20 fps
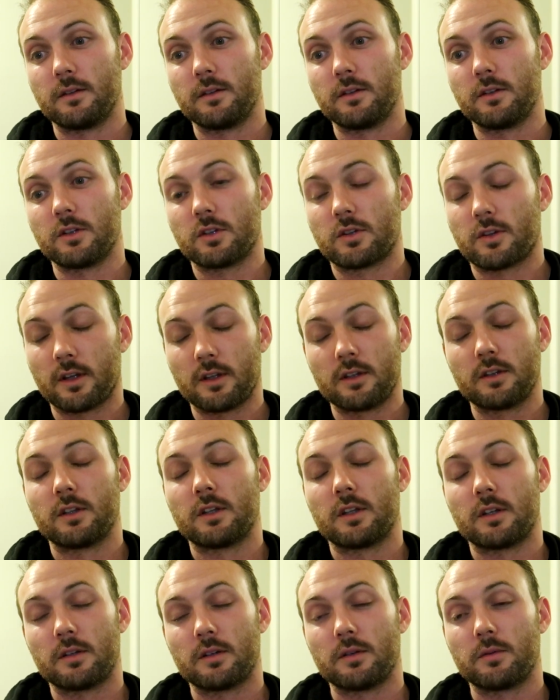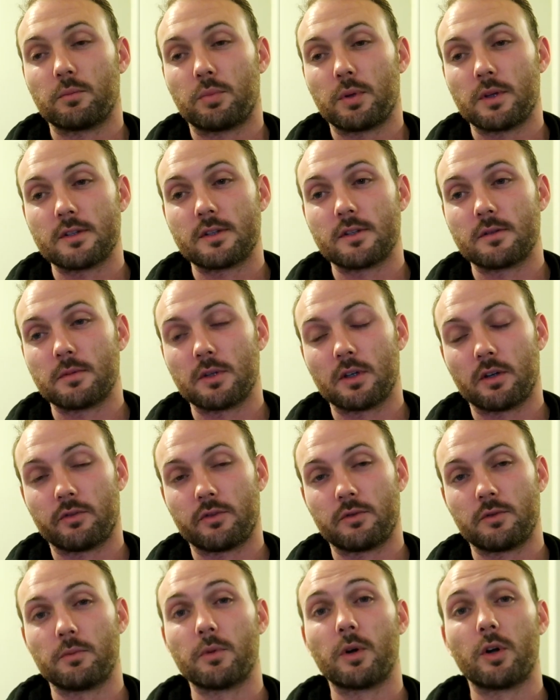the thing that pisses me off
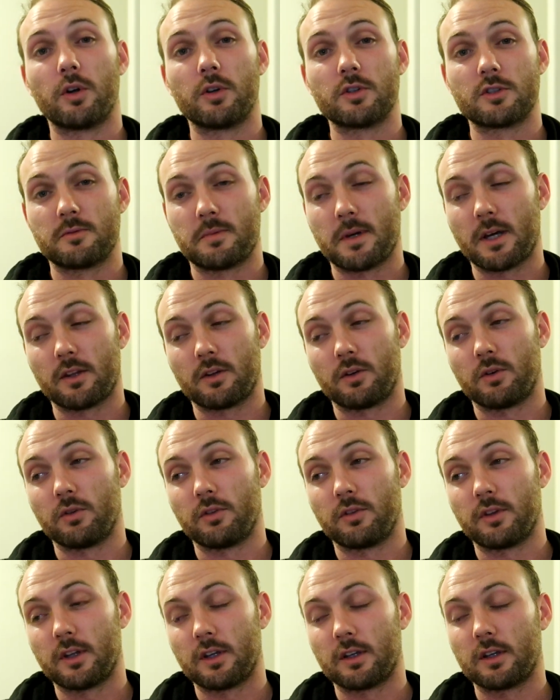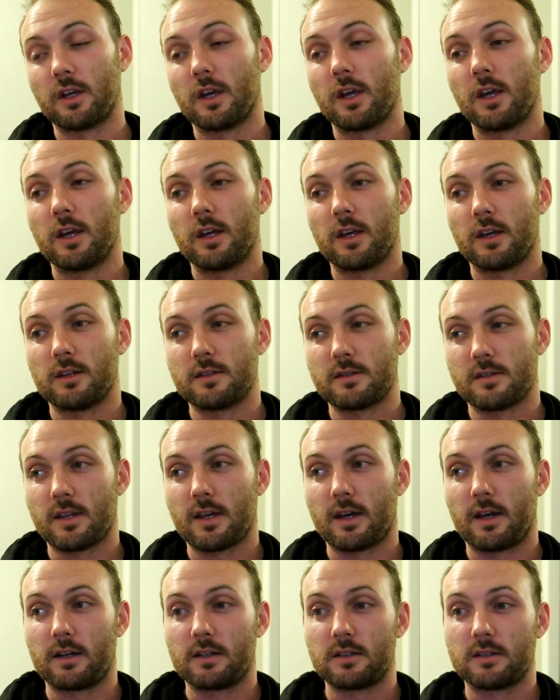the most about the whole thing is
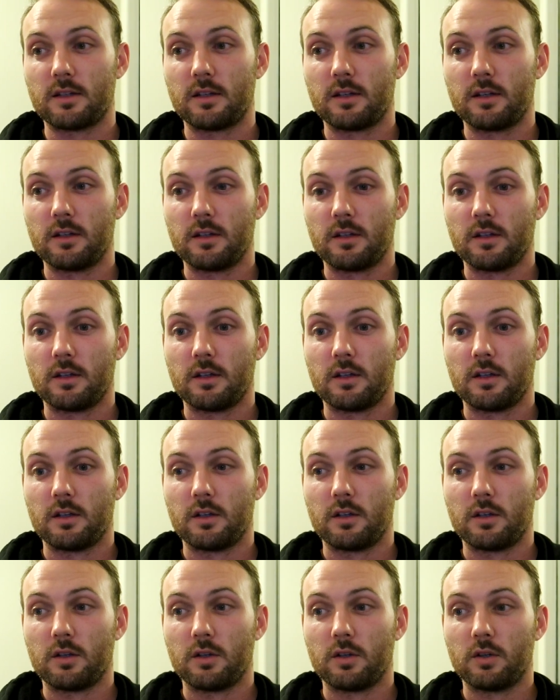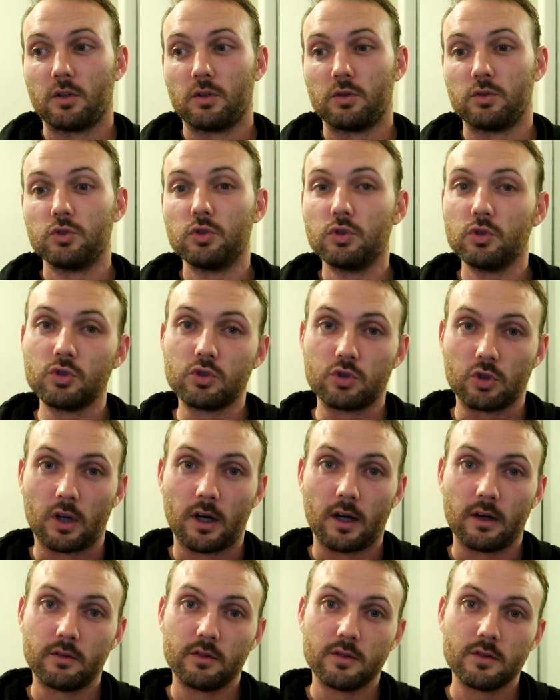that new
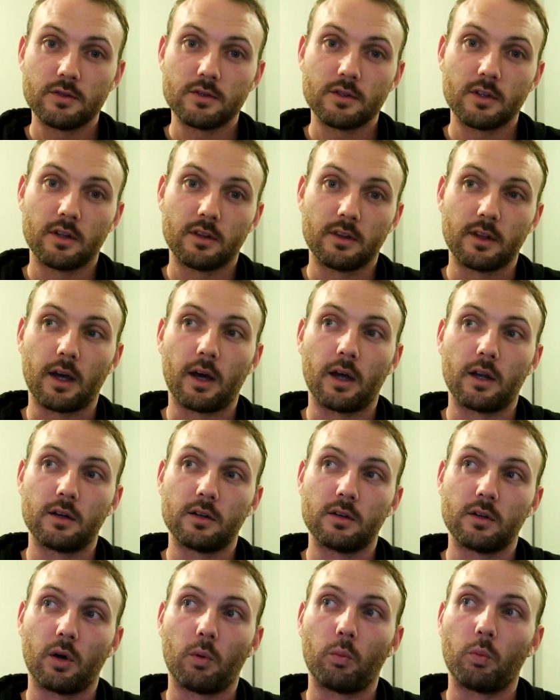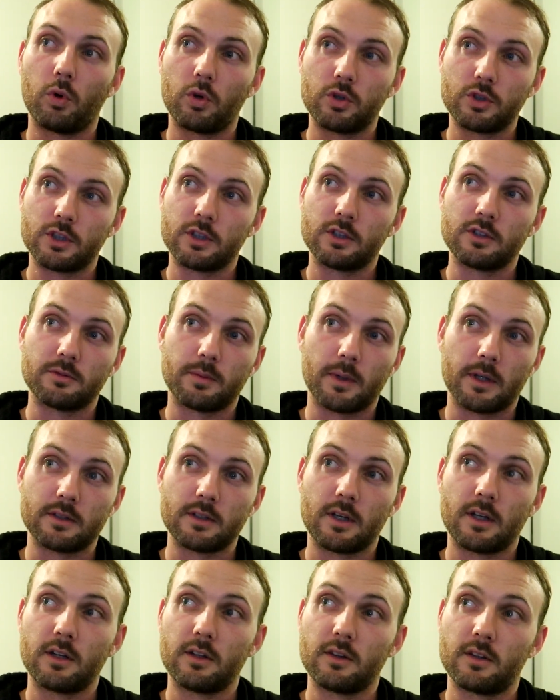drivers that are watching,
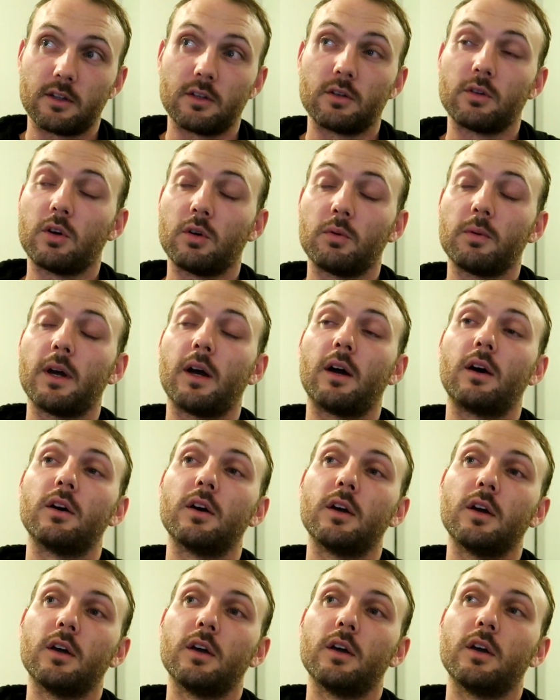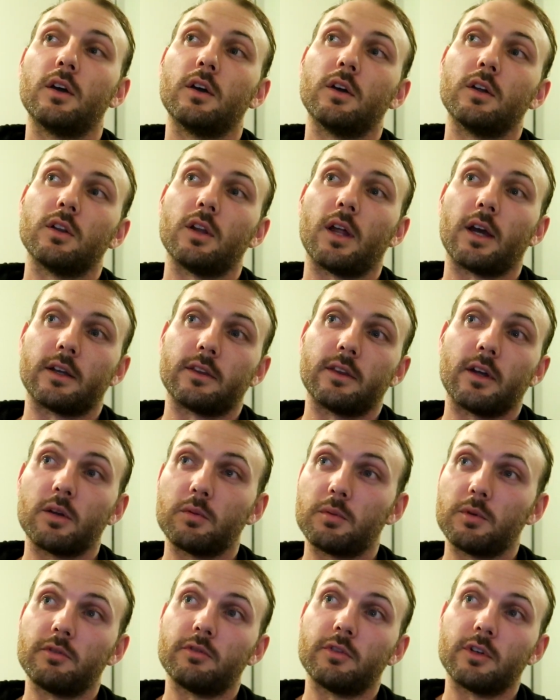spectating, thinking, oh wow, like that
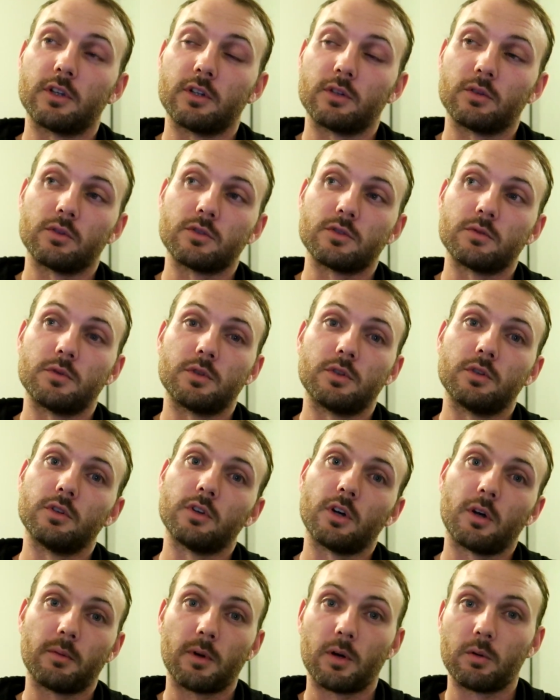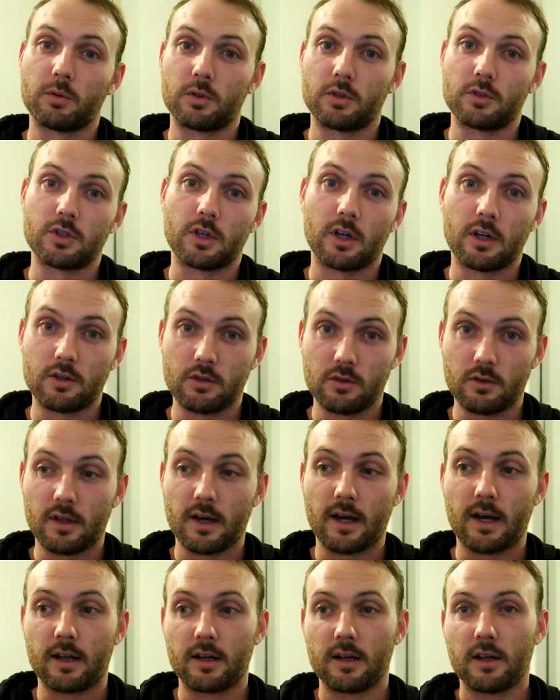would be freaking awesome to do, I might want to try and do
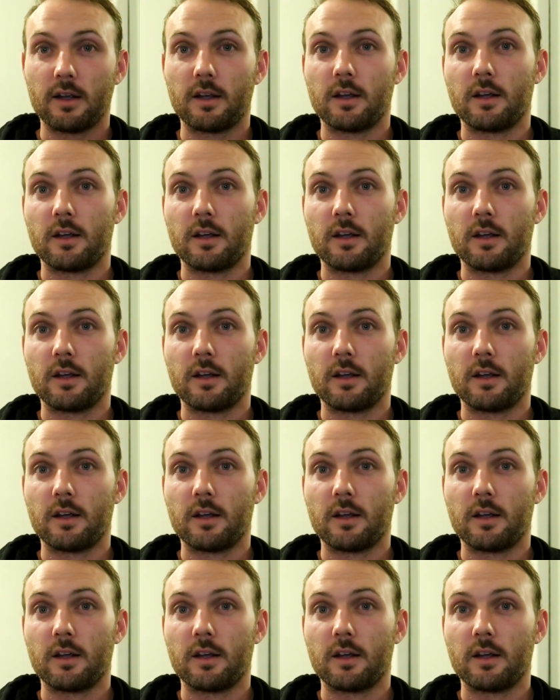that.